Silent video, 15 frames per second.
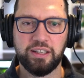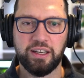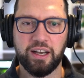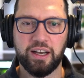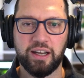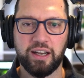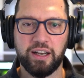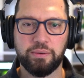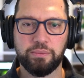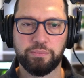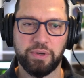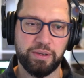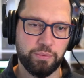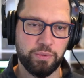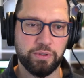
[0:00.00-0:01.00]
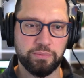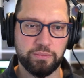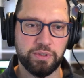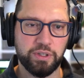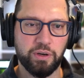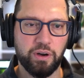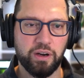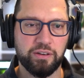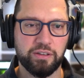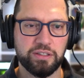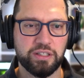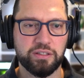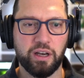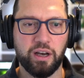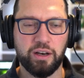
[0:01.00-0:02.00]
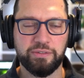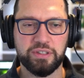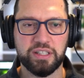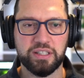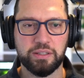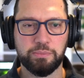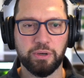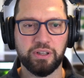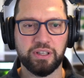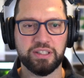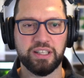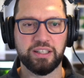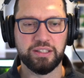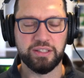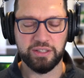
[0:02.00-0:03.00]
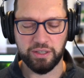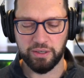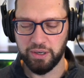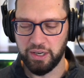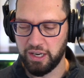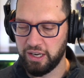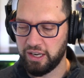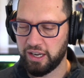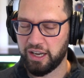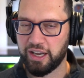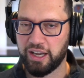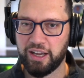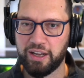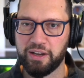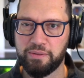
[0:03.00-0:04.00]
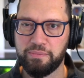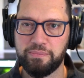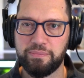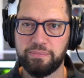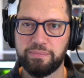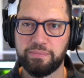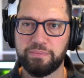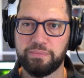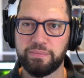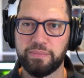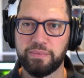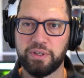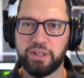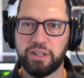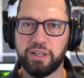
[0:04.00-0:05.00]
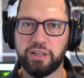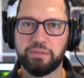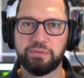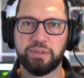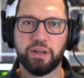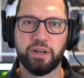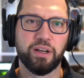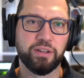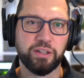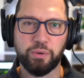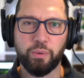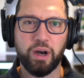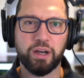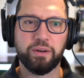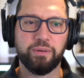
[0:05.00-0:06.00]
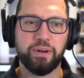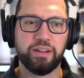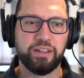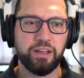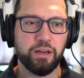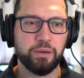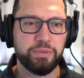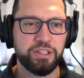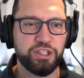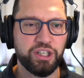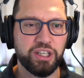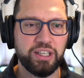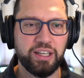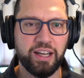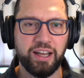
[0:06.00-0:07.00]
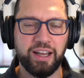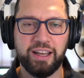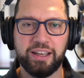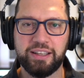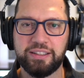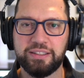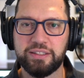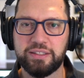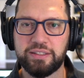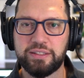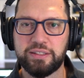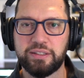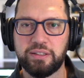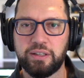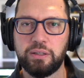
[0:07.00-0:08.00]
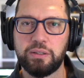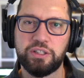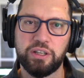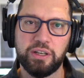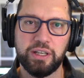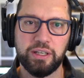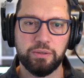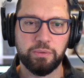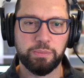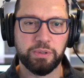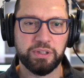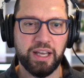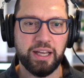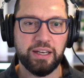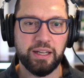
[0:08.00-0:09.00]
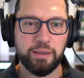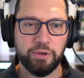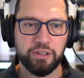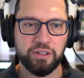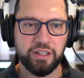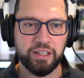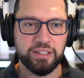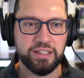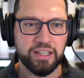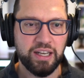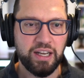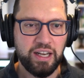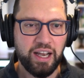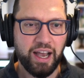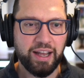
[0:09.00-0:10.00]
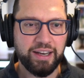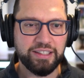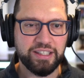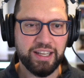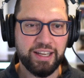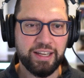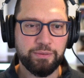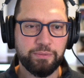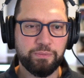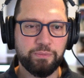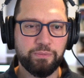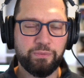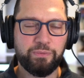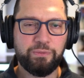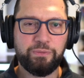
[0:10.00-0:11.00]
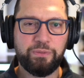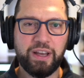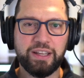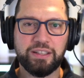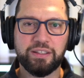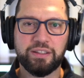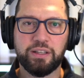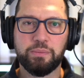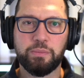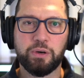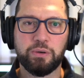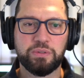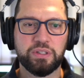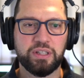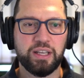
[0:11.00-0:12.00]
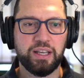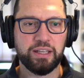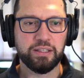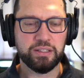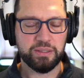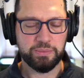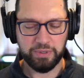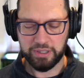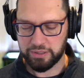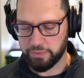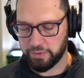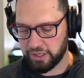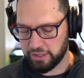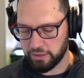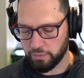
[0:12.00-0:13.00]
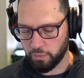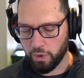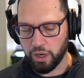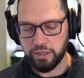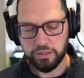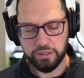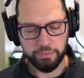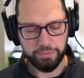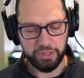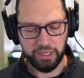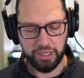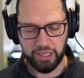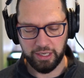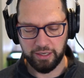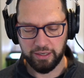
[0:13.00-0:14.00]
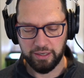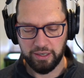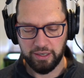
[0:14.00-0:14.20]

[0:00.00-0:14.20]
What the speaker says: and we're our office is in Burlington, and so a little walk around the RBG and Cherry Hill, we'll put that name on the list, and it fit the most things because we didn't want to be,